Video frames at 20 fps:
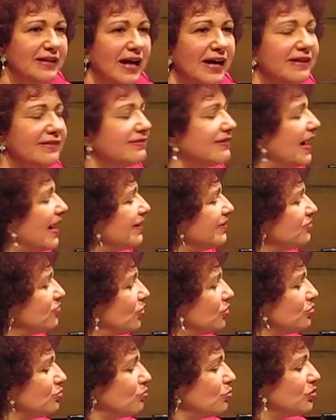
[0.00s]
I
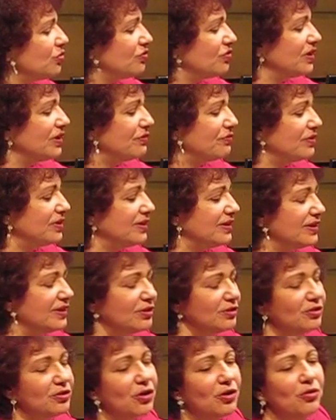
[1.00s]
don't want even,
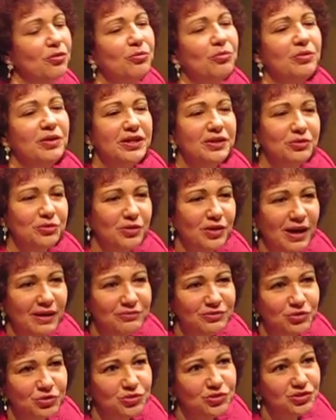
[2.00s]
you know, when you
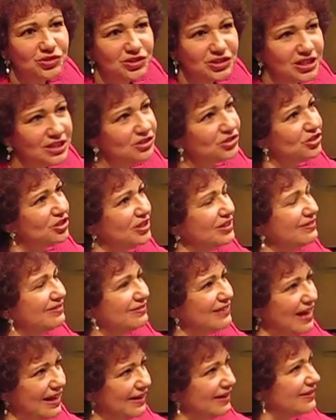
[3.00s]
come to such a
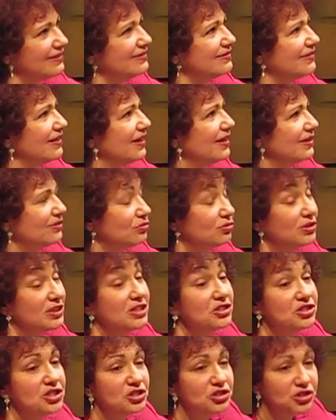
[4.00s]
talent, to
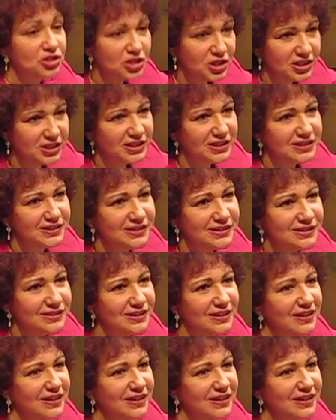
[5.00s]
such a genius,